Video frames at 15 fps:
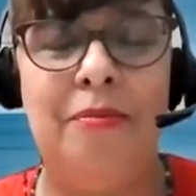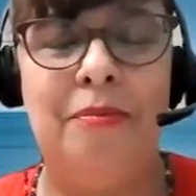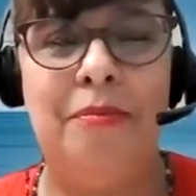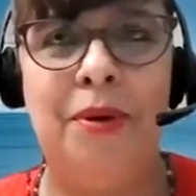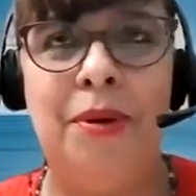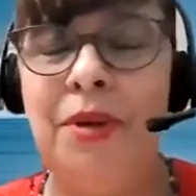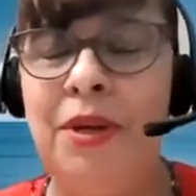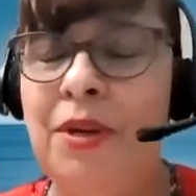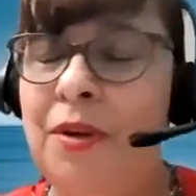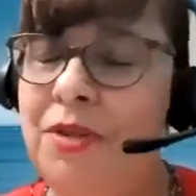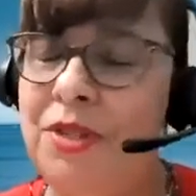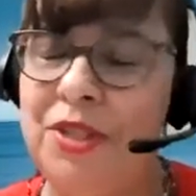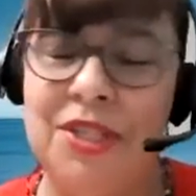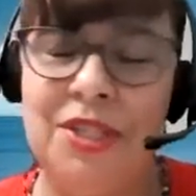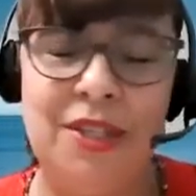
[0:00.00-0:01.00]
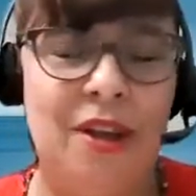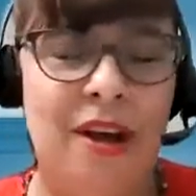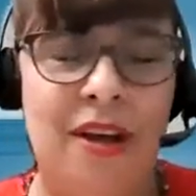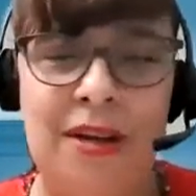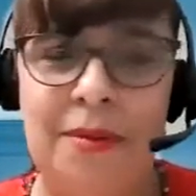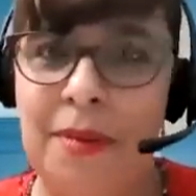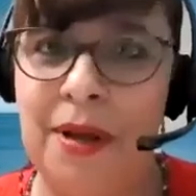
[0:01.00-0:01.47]
But we know it's just
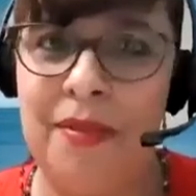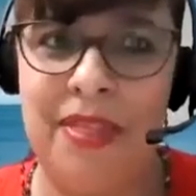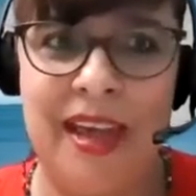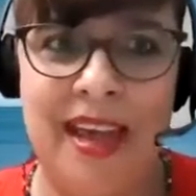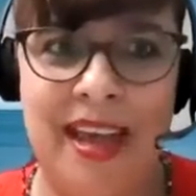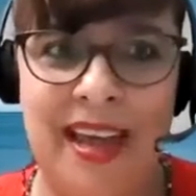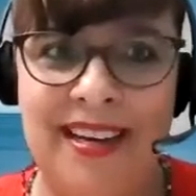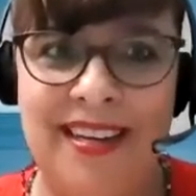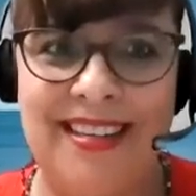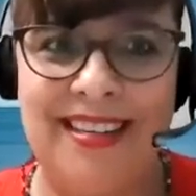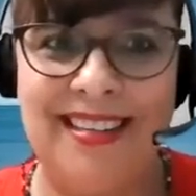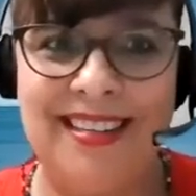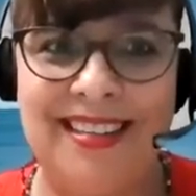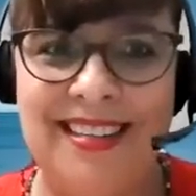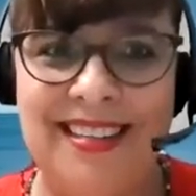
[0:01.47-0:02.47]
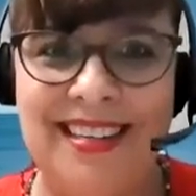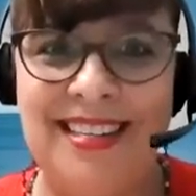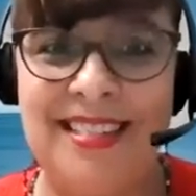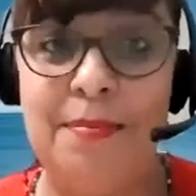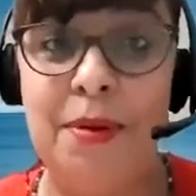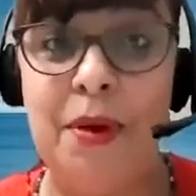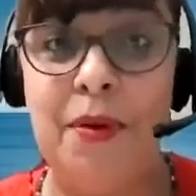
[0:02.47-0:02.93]
not about that.
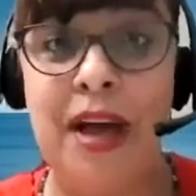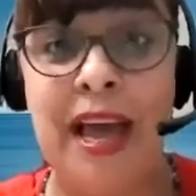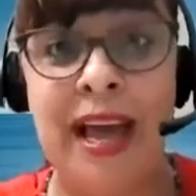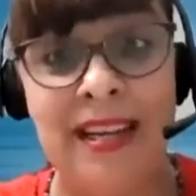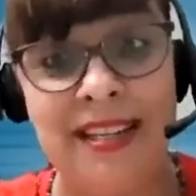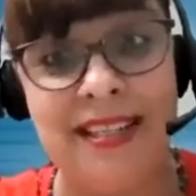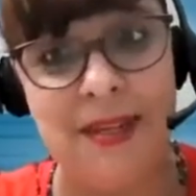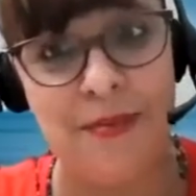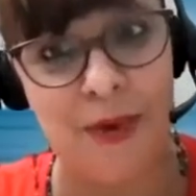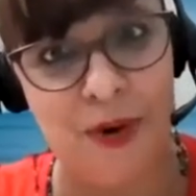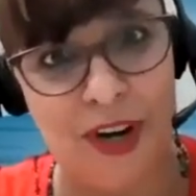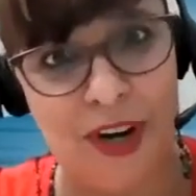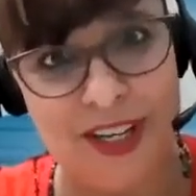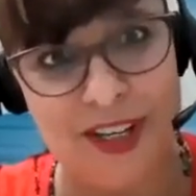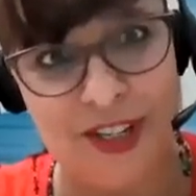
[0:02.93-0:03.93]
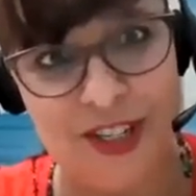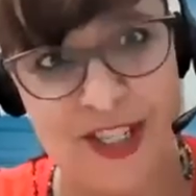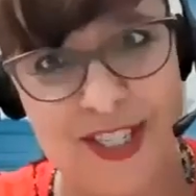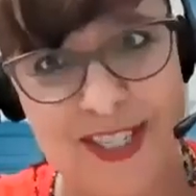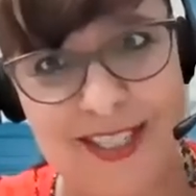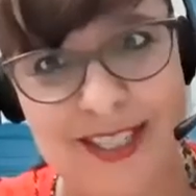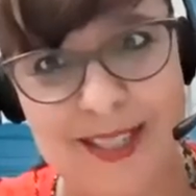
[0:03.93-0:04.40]
It's about acting more like
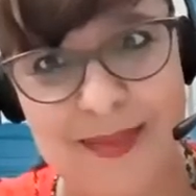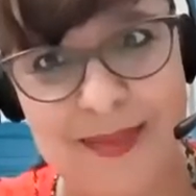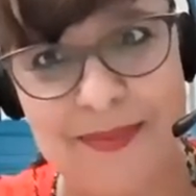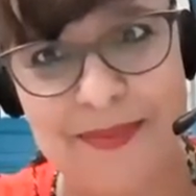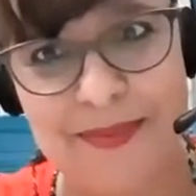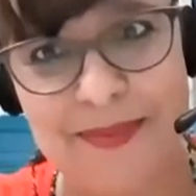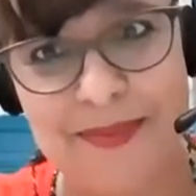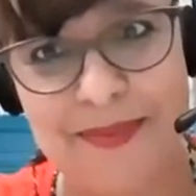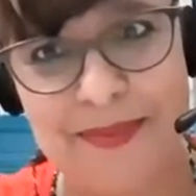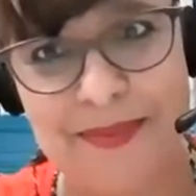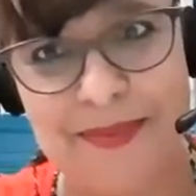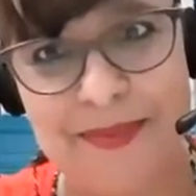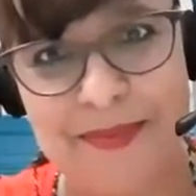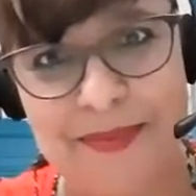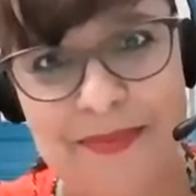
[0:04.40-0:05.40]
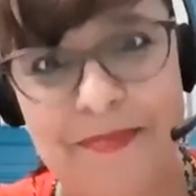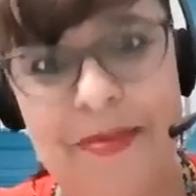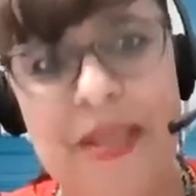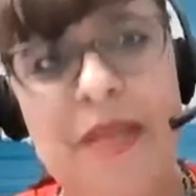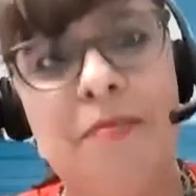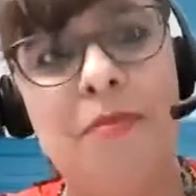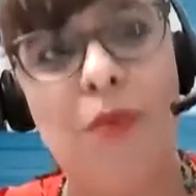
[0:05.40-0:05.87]
Jesus.
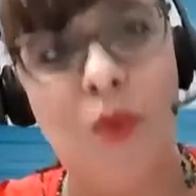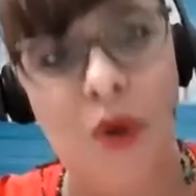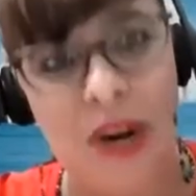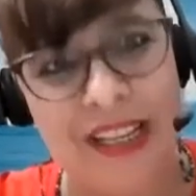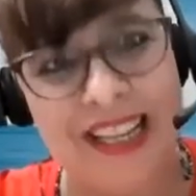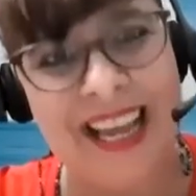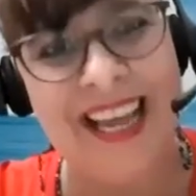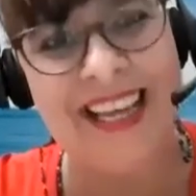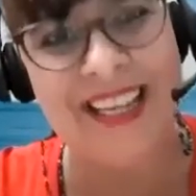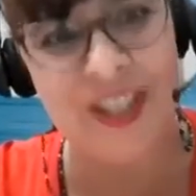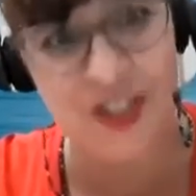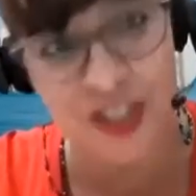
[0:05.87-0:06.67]
Being more like